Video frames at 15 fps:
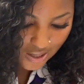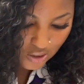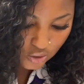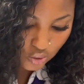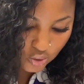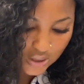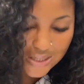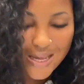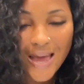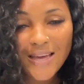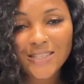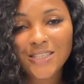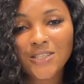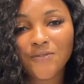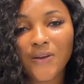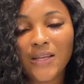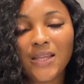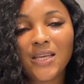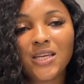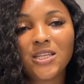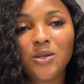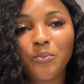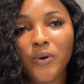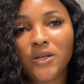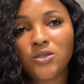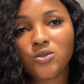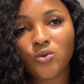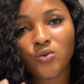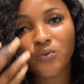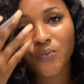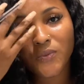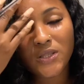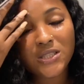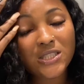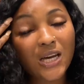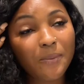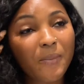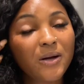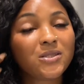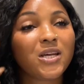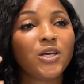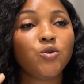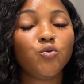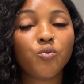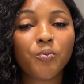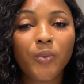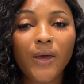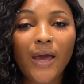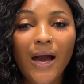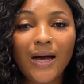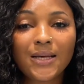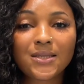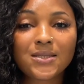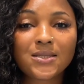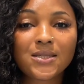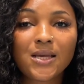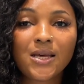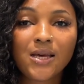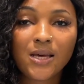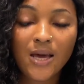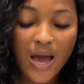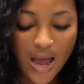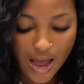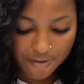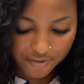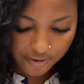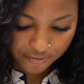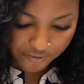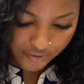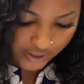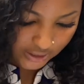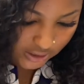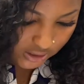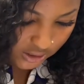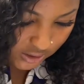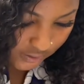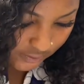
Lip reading: So this IHS fee, I think it depends on the amount that you pay. As I have a friend,